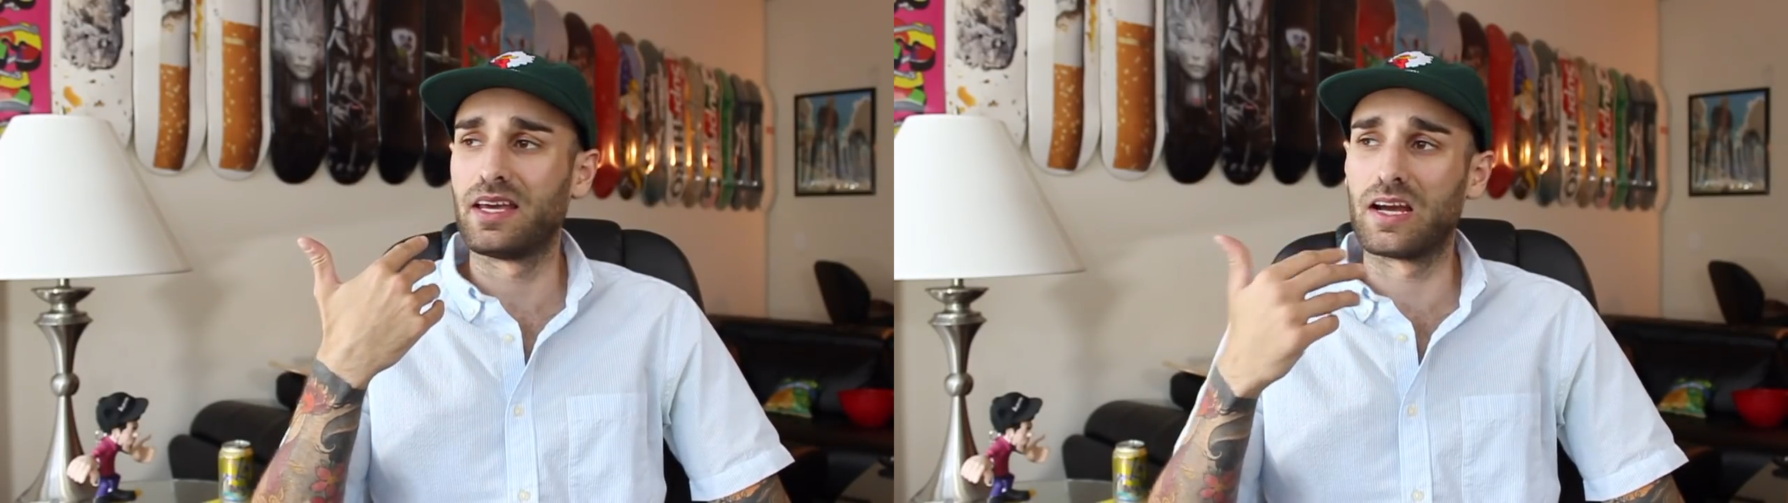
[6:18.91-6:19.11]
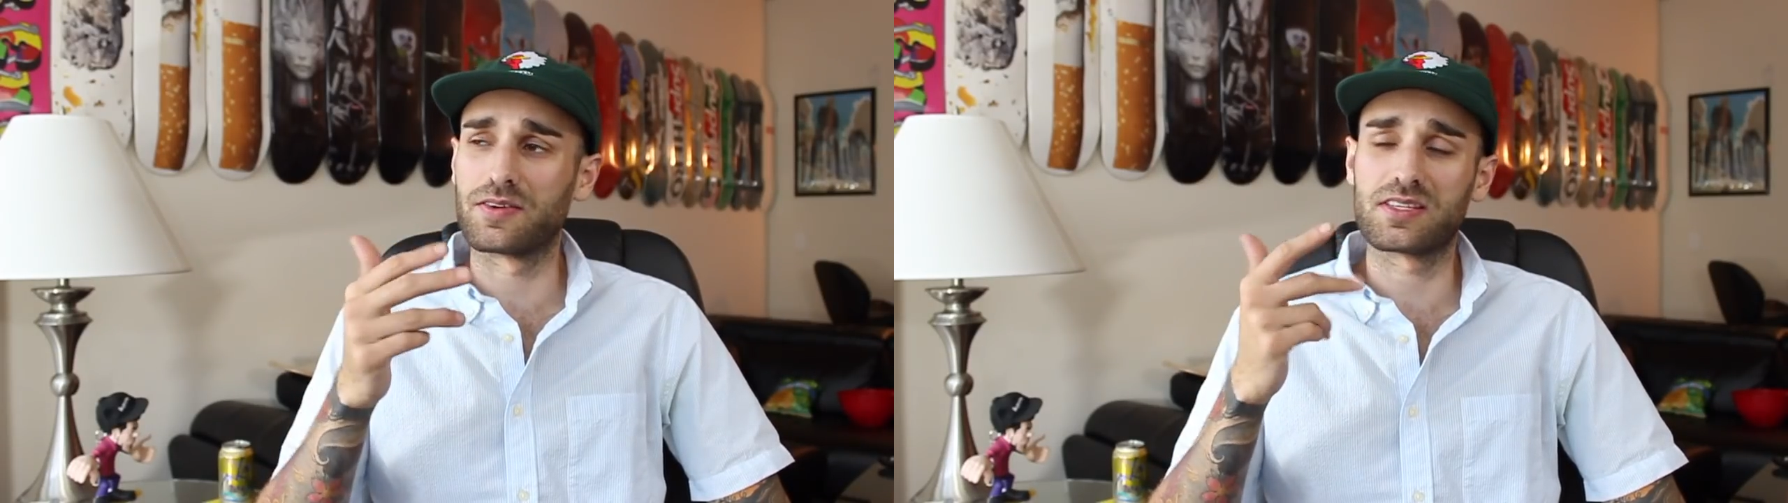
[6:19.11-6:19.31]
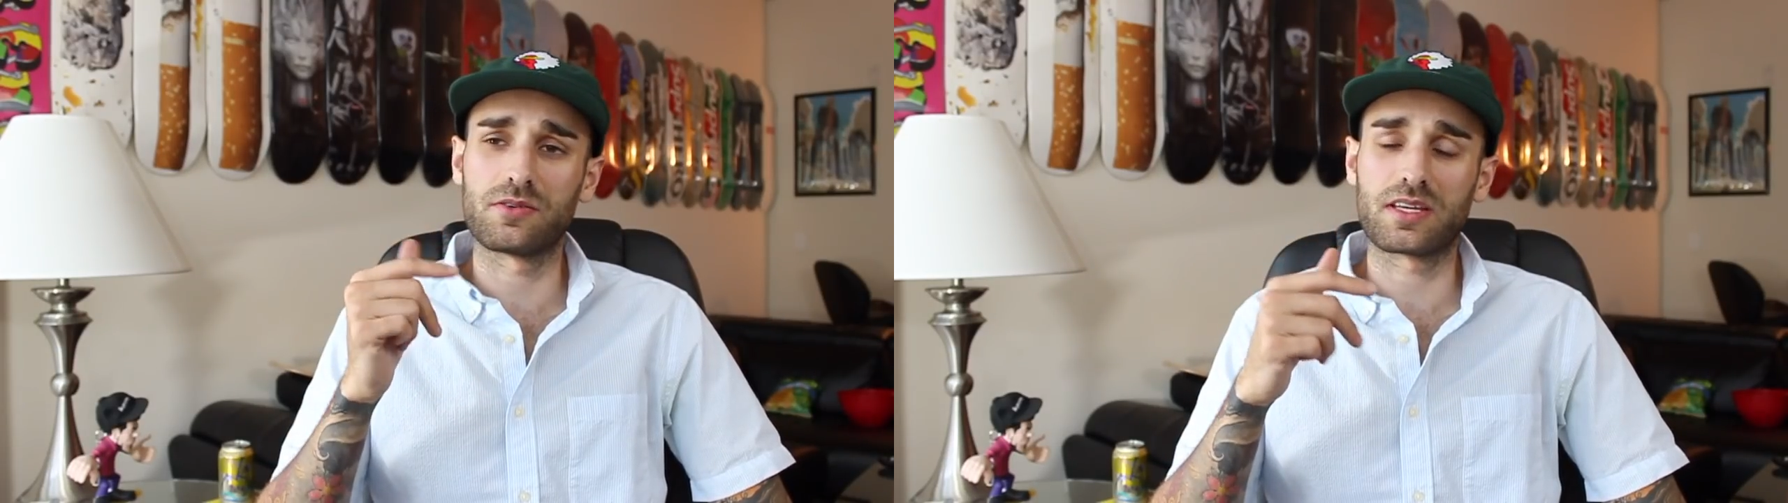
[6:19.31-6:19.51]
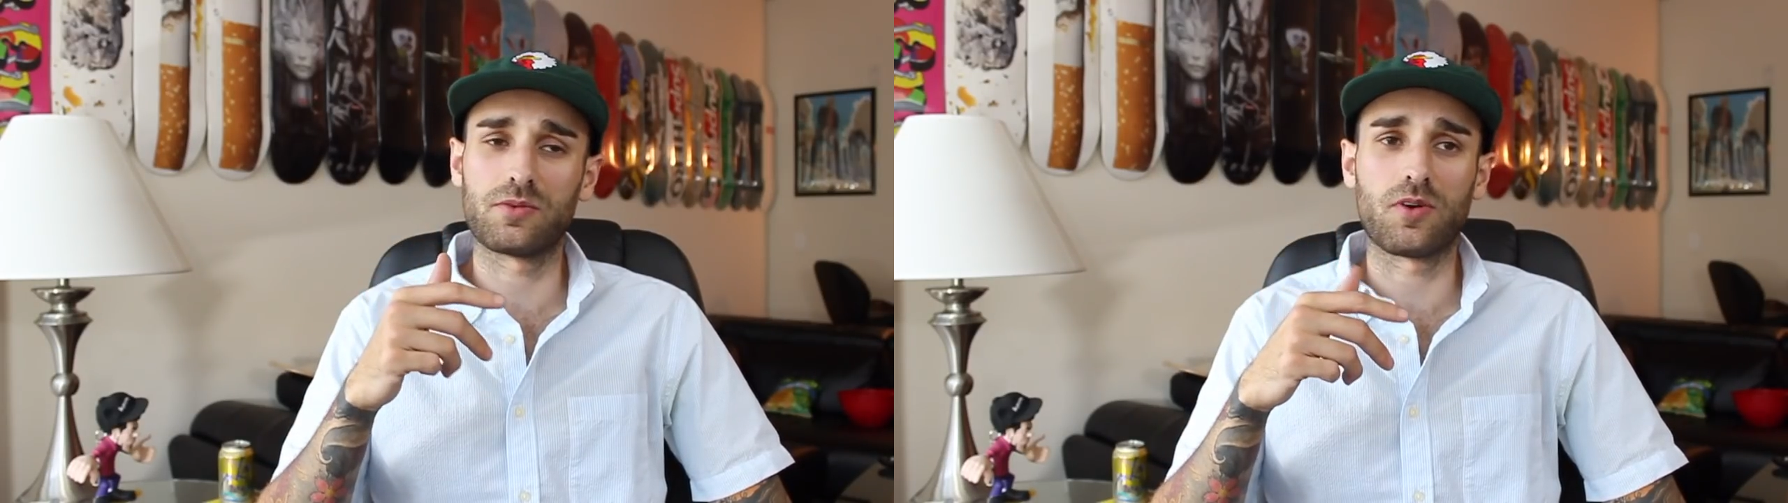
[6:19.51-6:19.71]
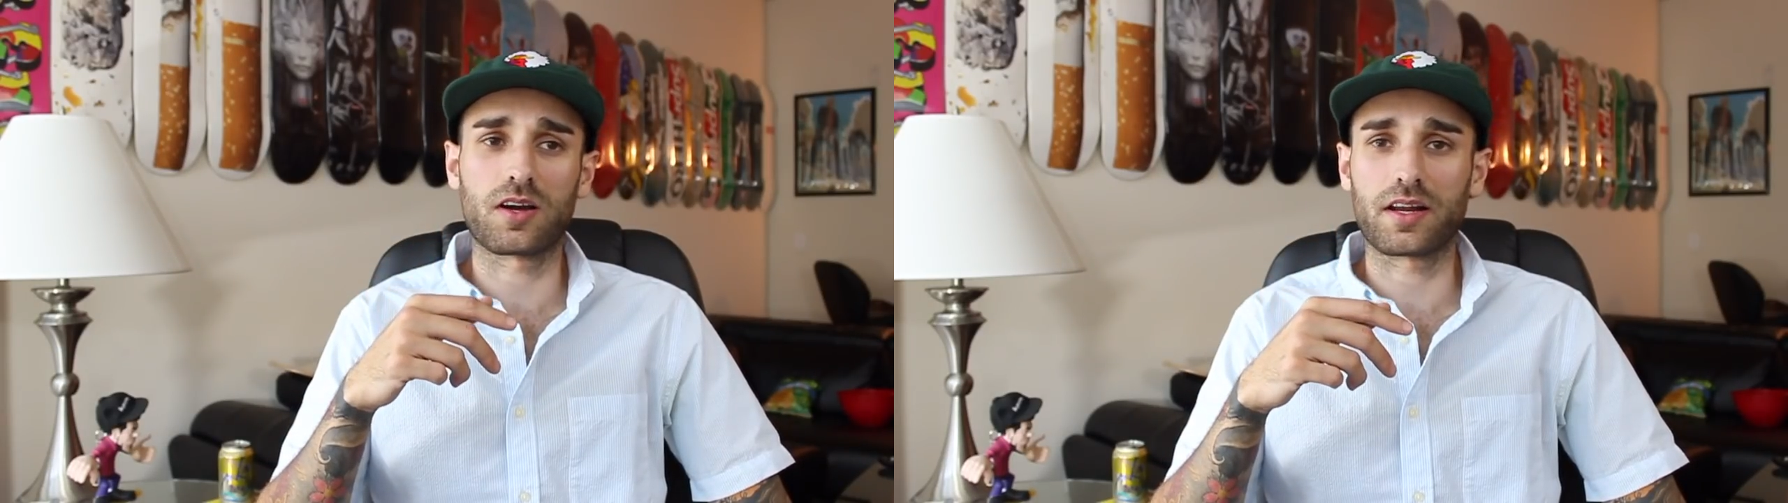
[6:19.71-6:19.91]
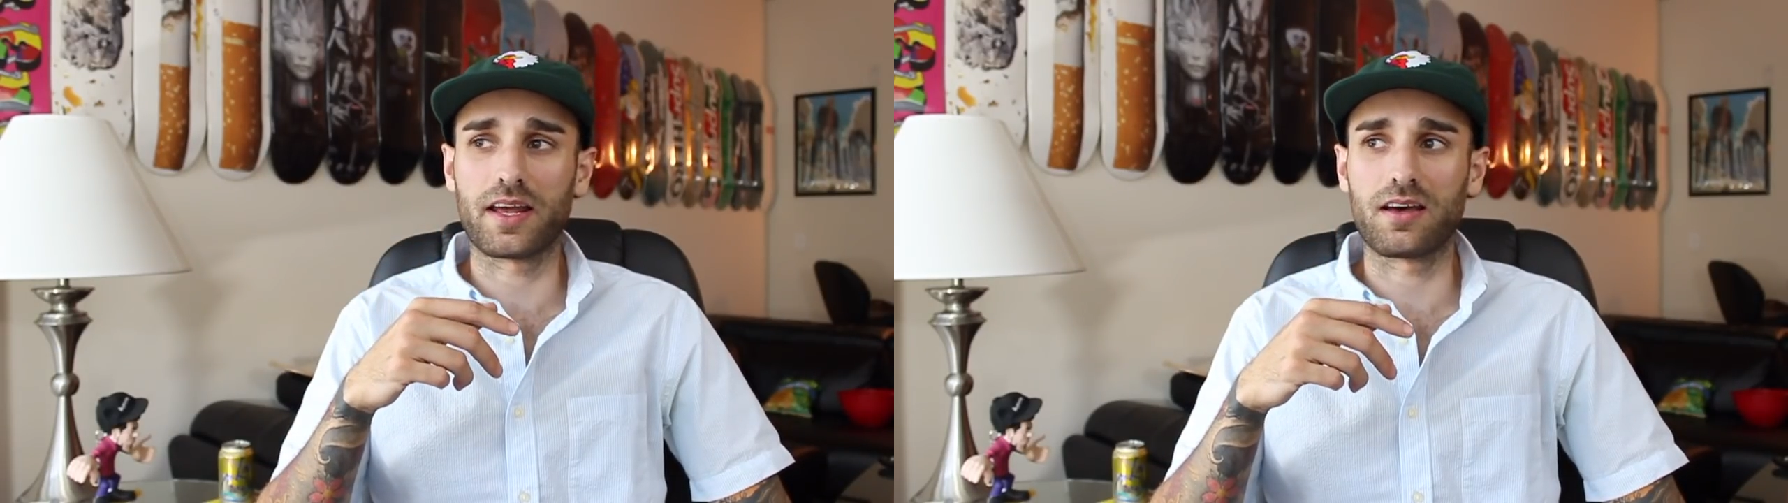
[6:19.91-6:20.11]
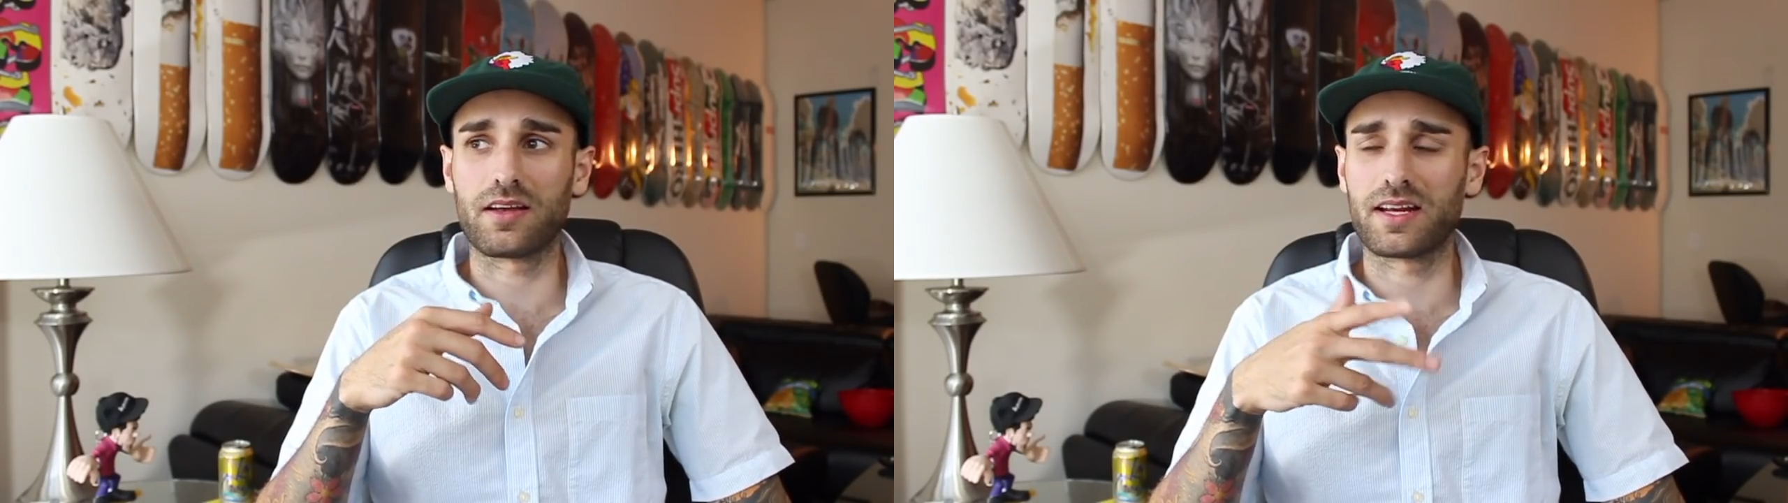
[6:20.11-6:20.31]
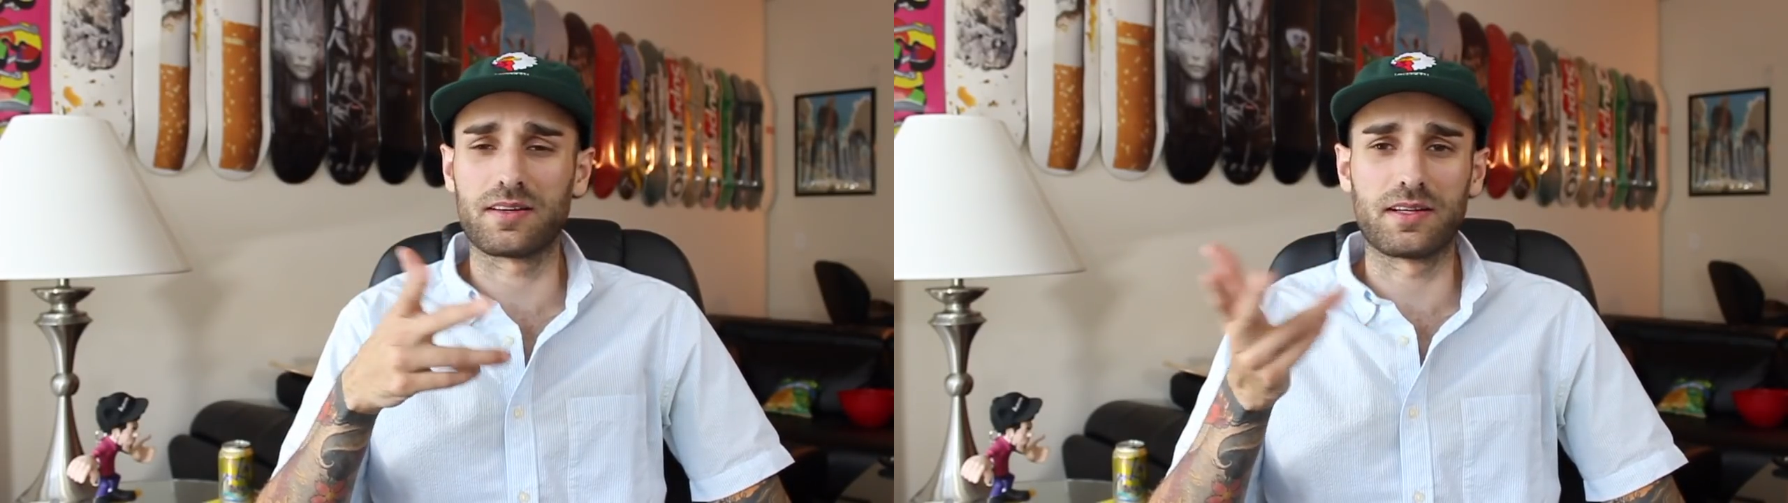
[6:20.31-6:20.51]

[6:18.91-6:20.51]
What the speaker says: every single kid walking out had